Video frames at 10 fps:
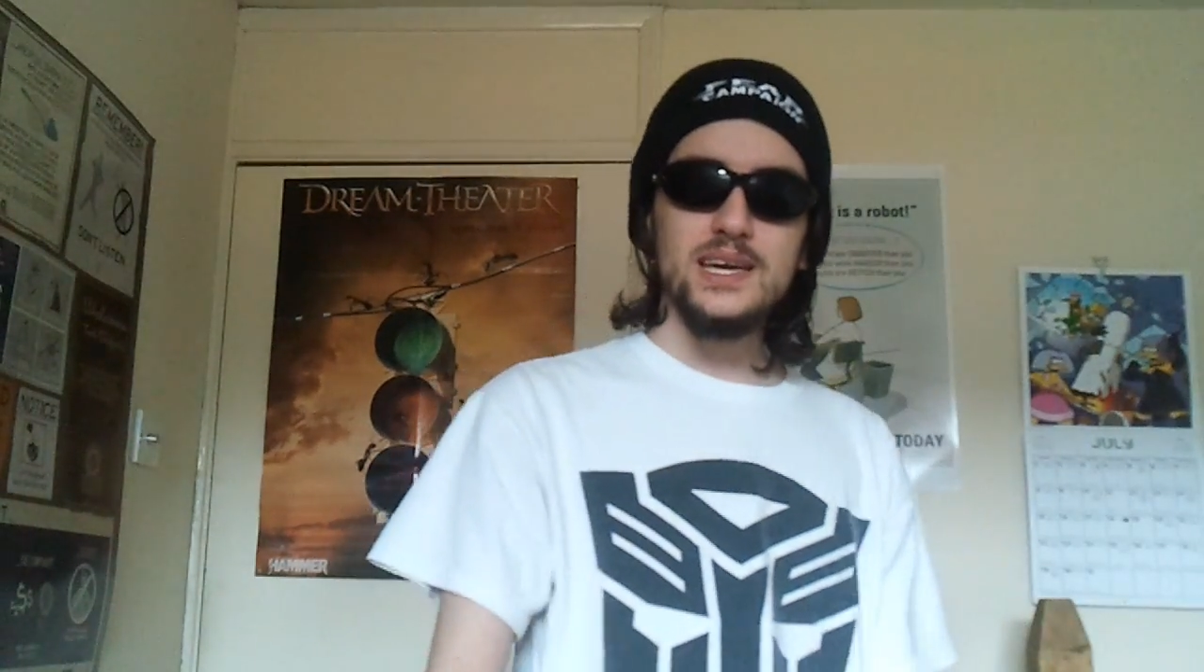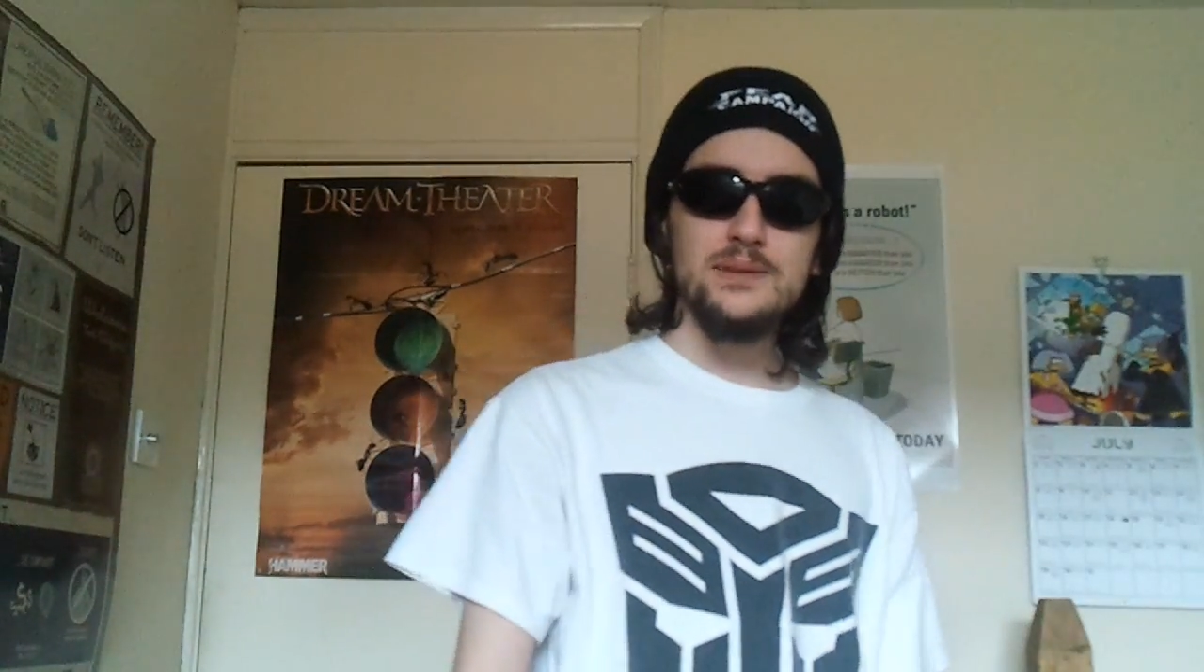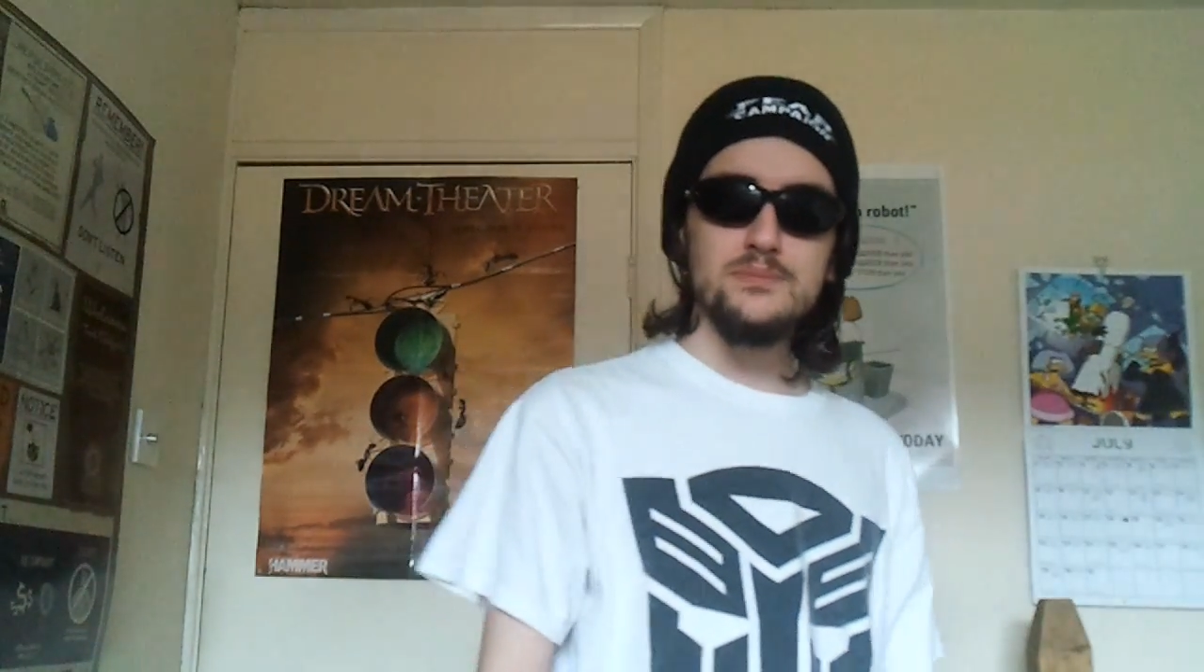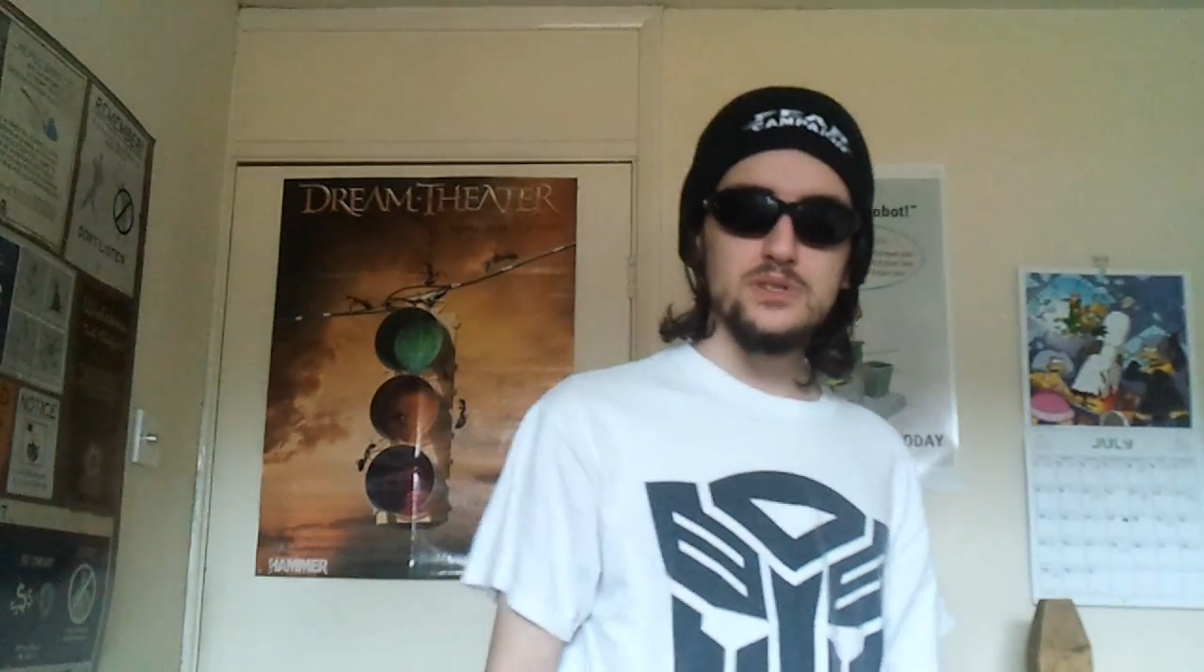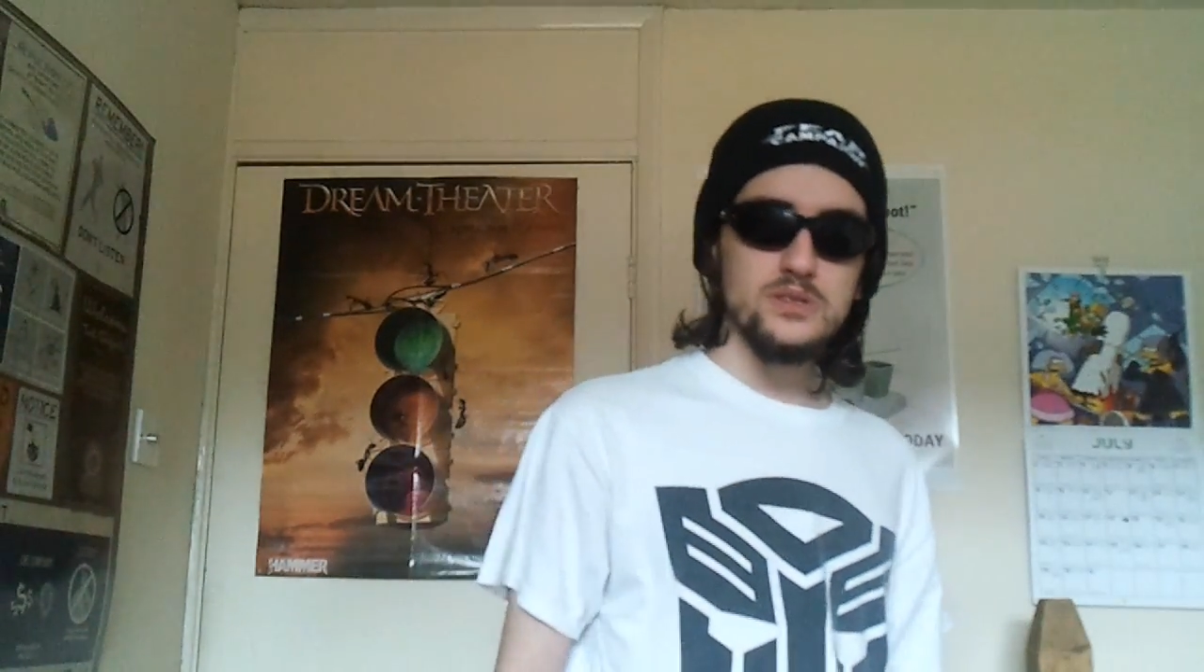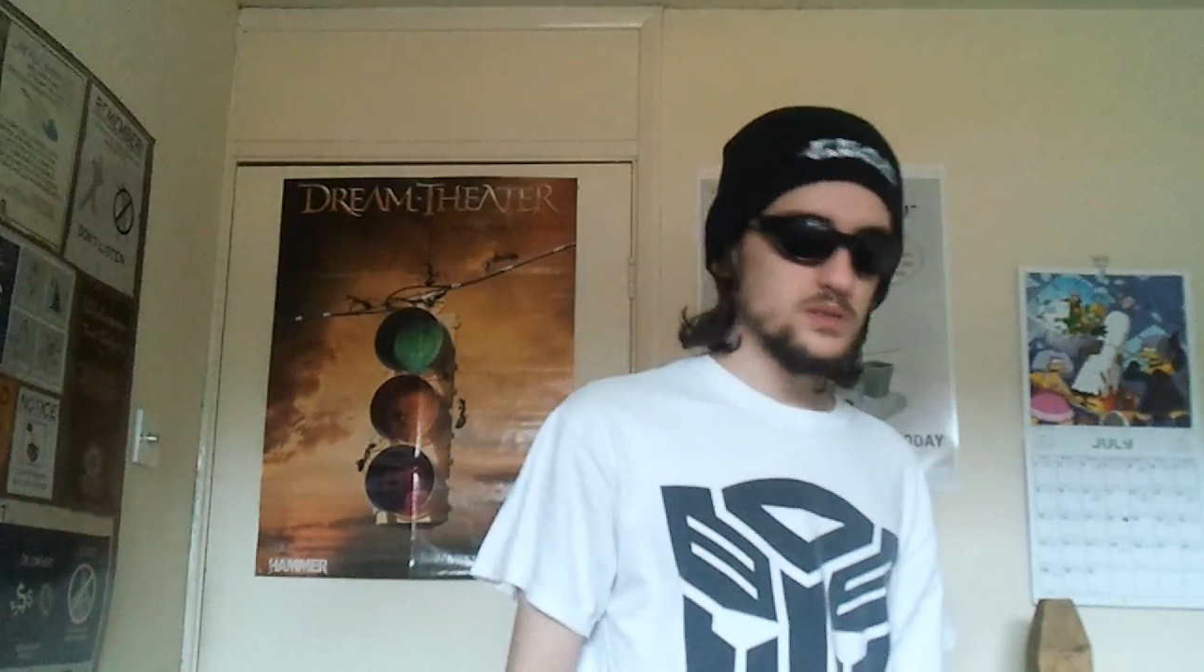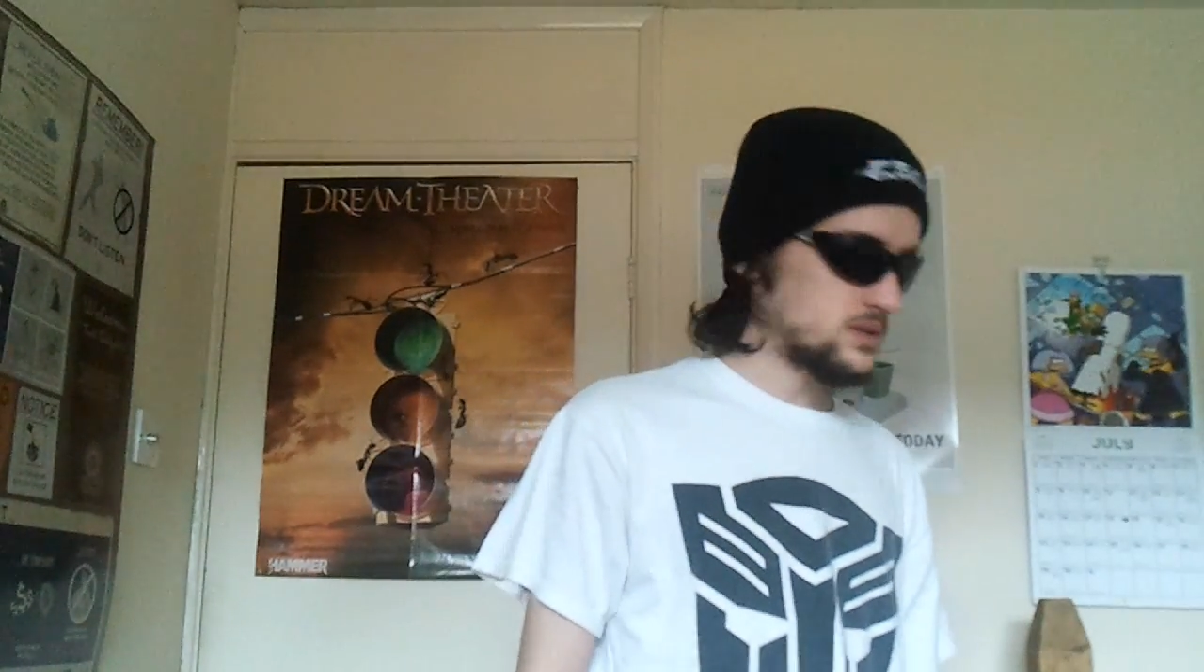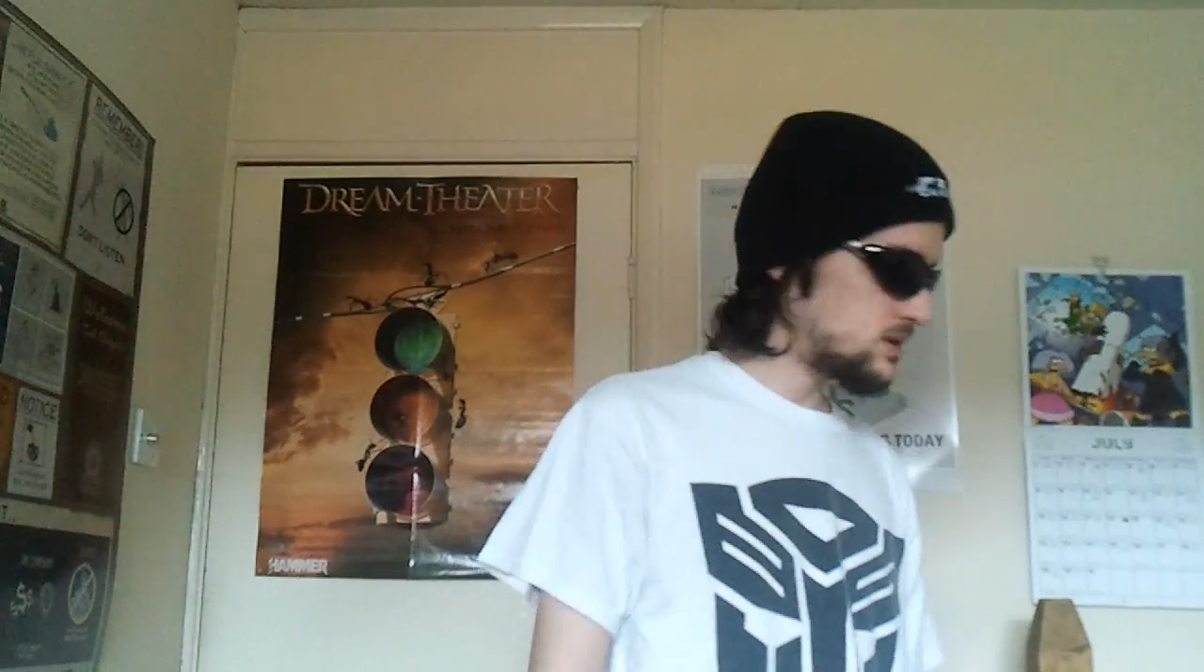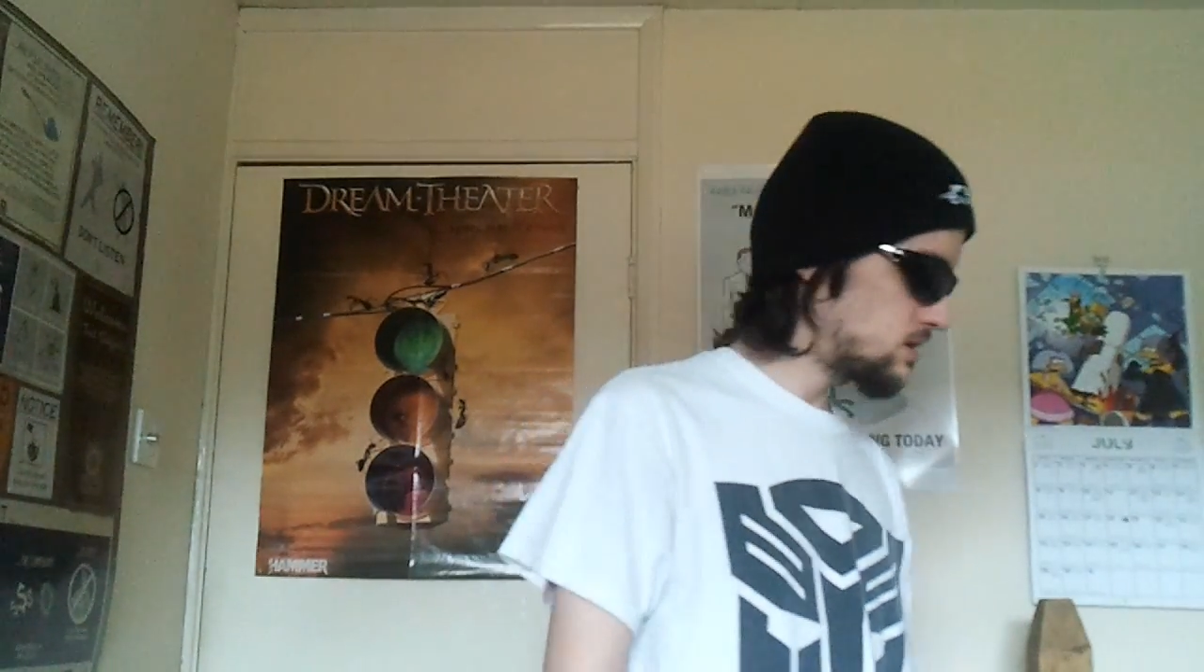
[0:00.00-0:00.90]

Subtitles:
games.